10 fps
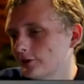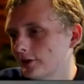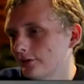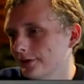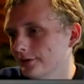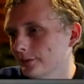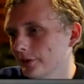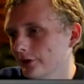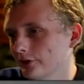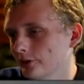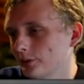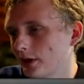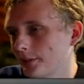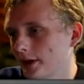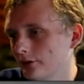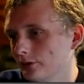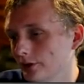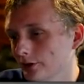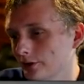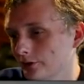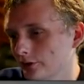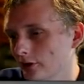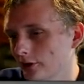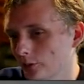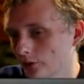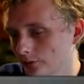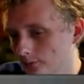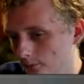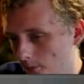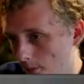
Let's see if he even plays it. He'll probably pass right here because he already won.